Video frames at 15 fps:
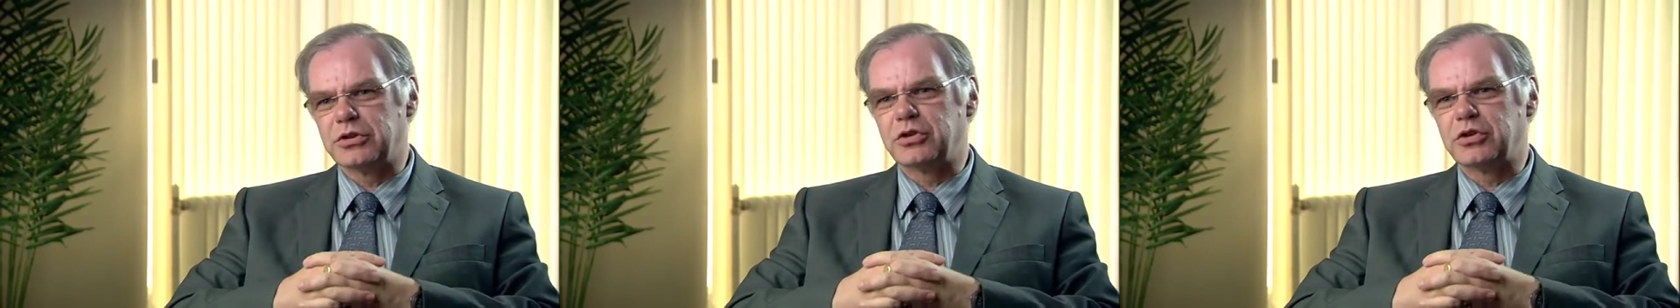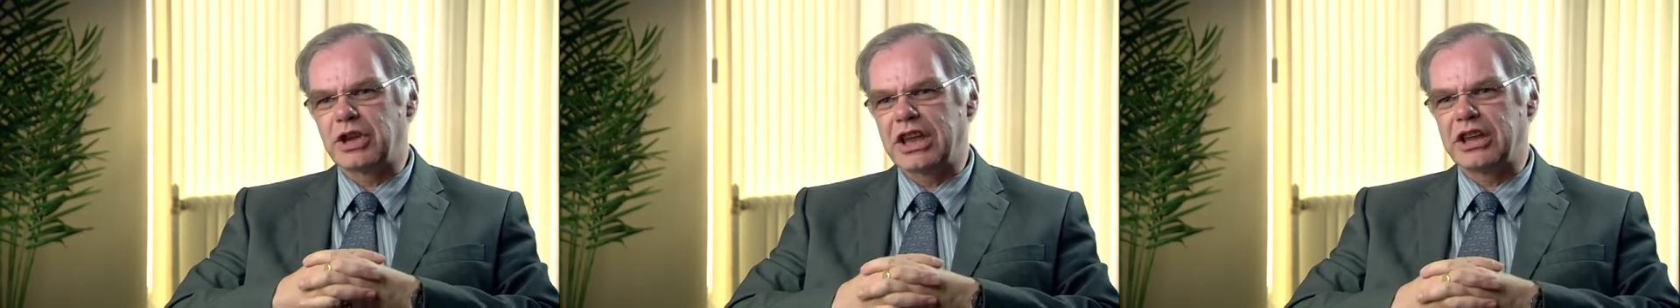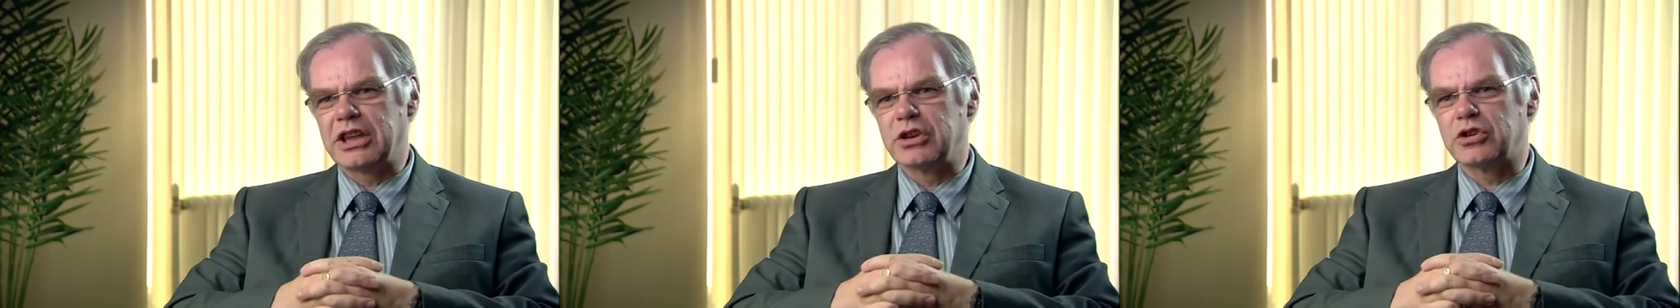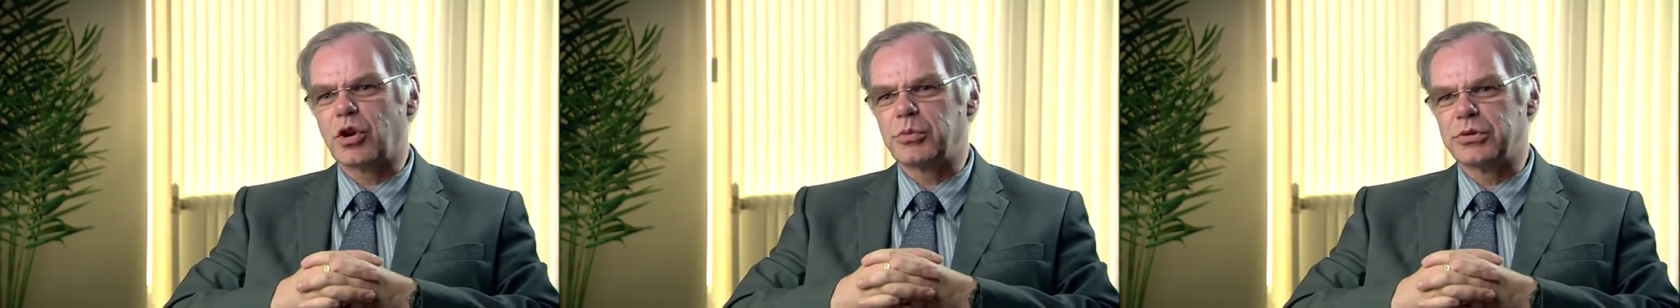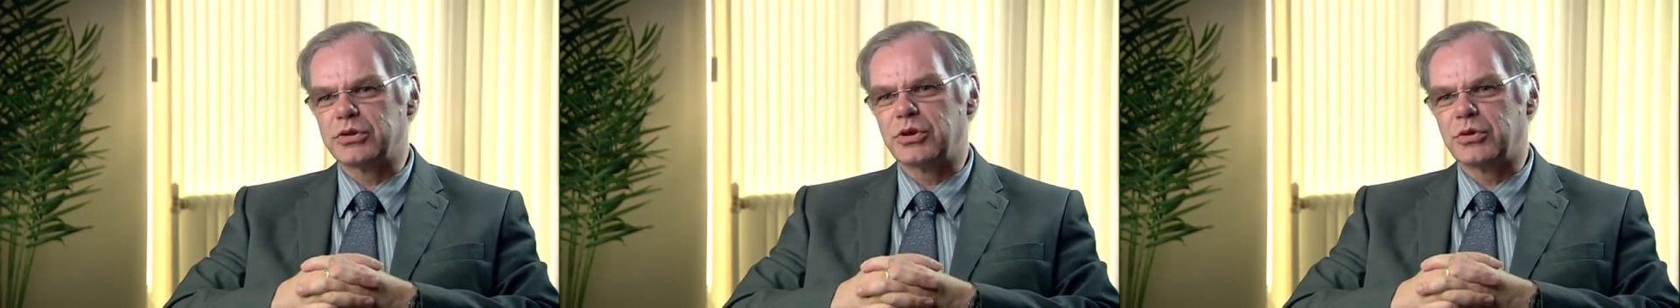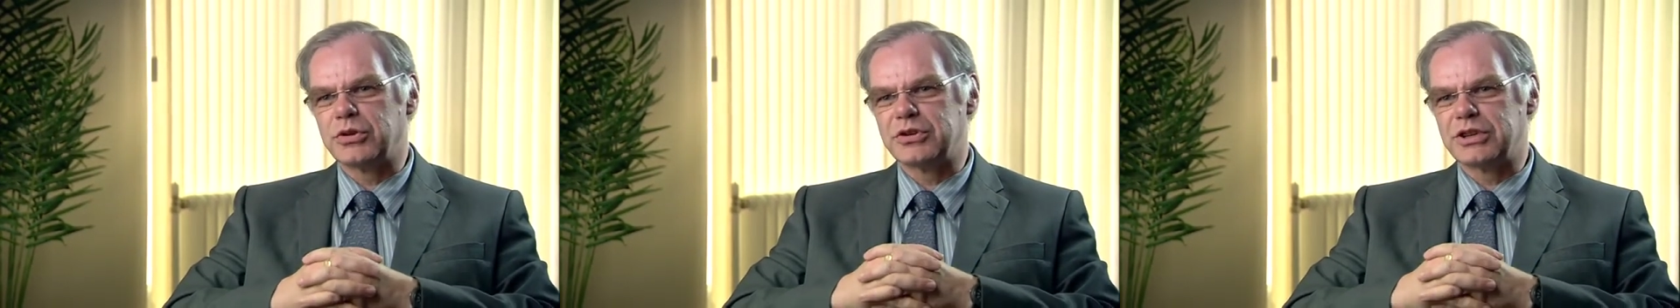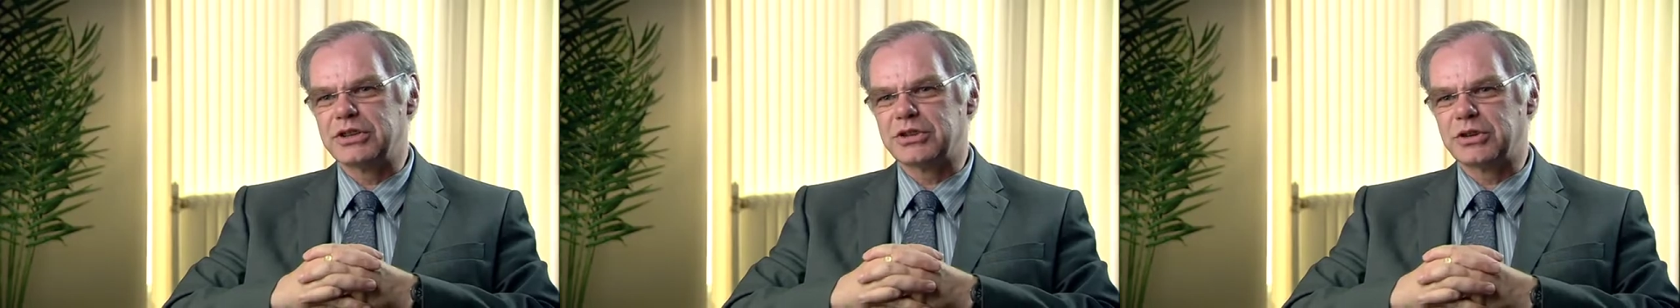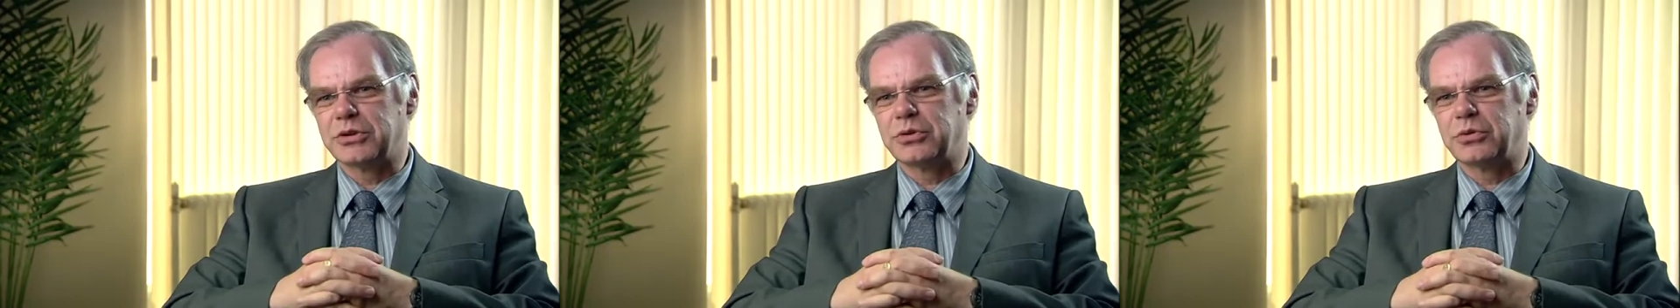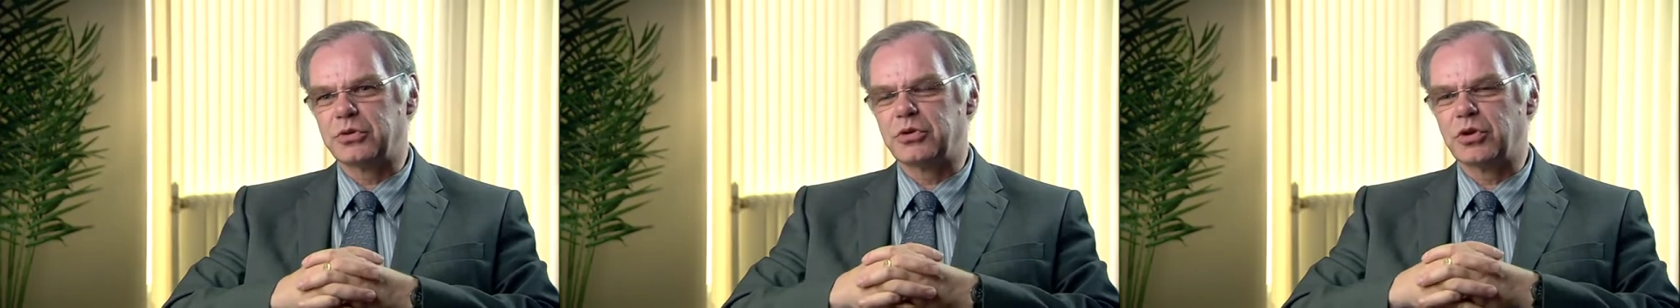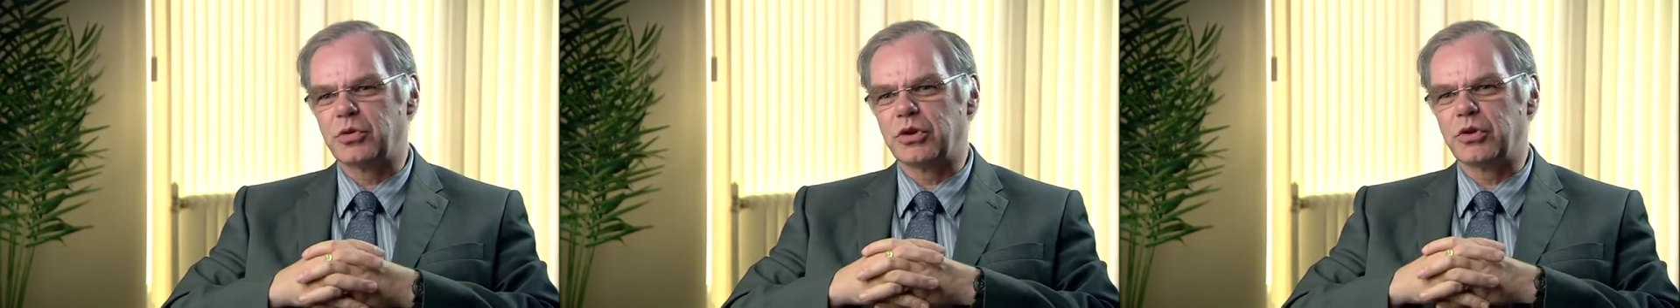take each opportunity to
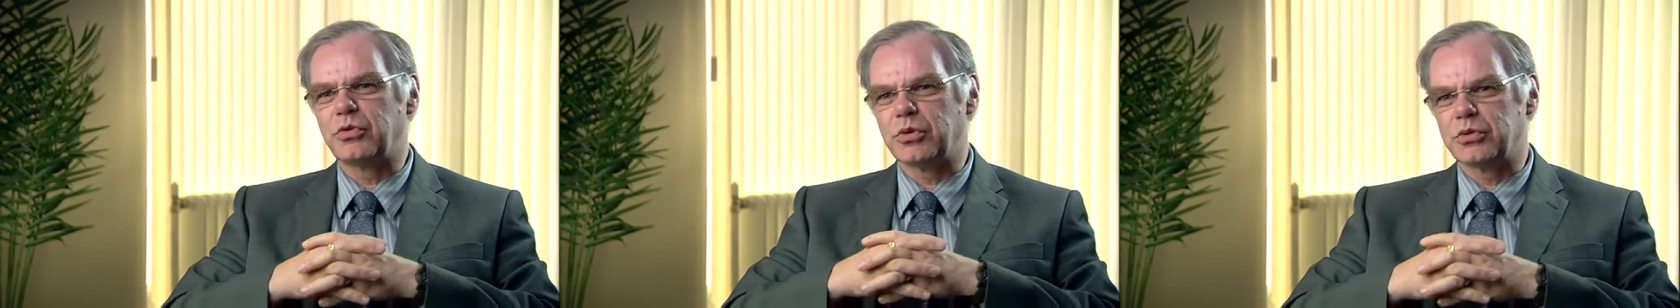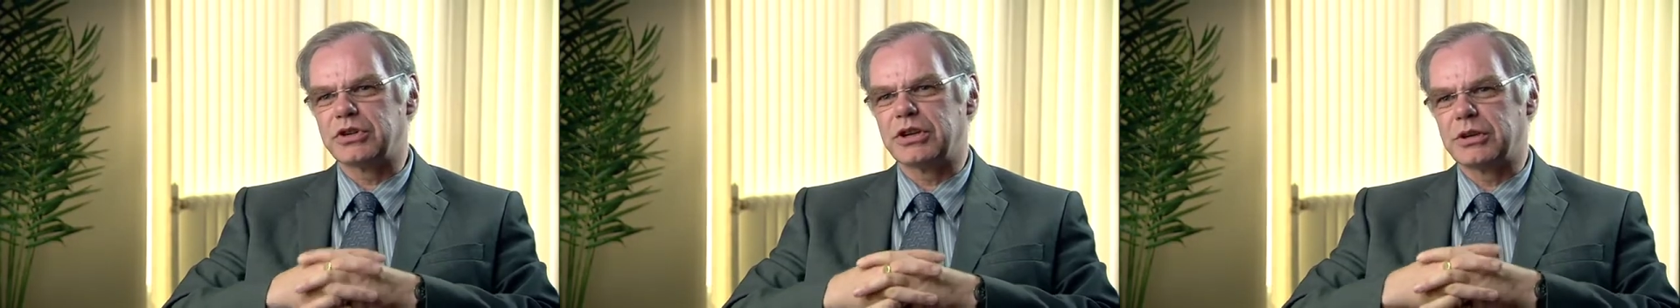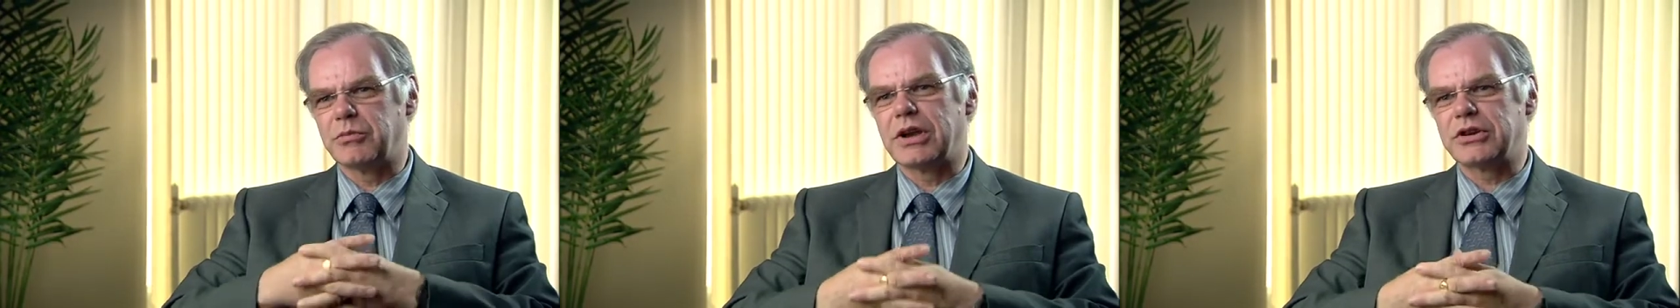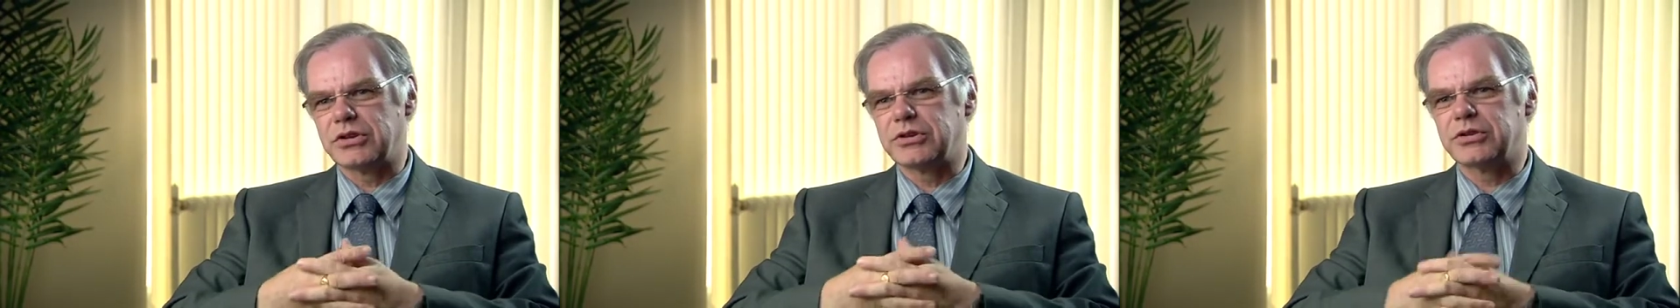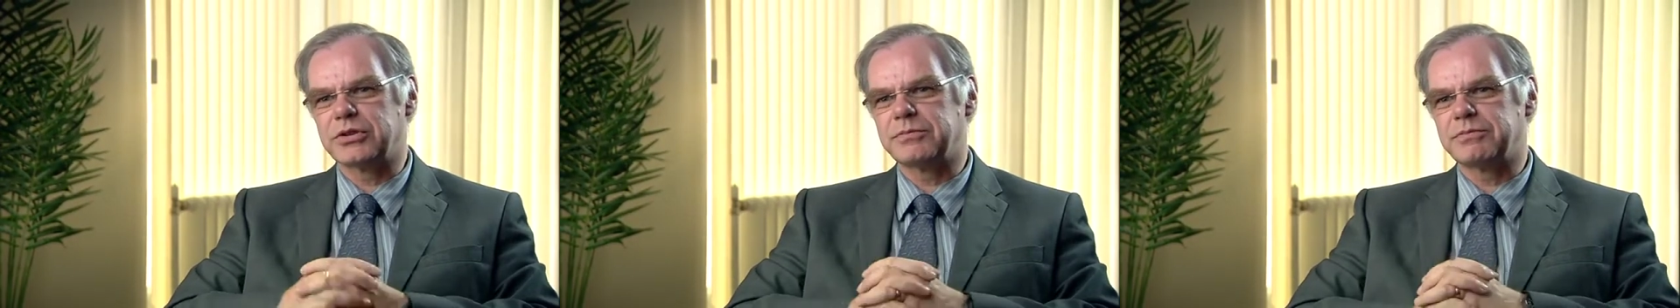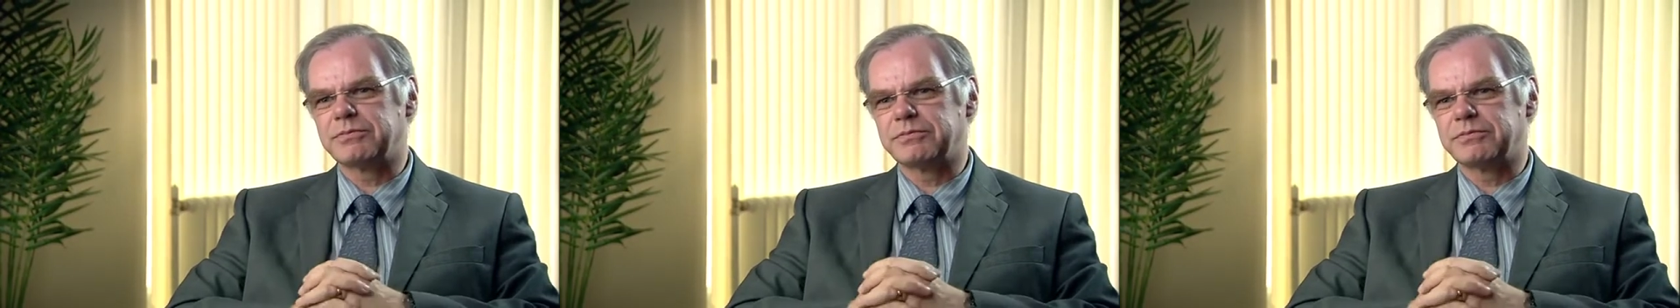do the routine measures.